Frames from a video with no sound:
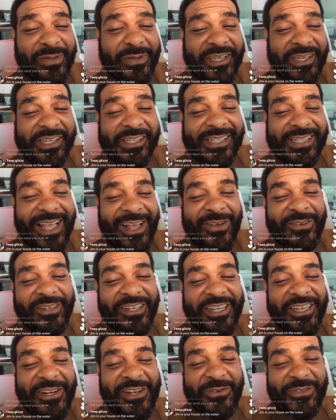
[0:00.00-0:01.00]
Please, I don't
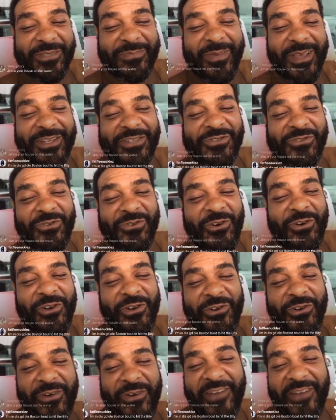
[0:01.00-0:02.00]
need no special
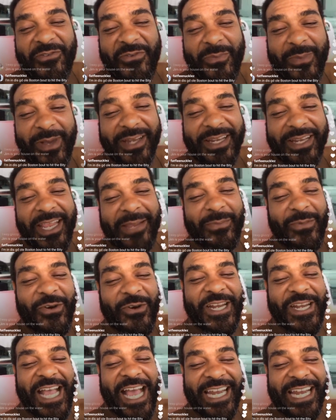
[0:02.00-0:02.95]
autograph with my name on it.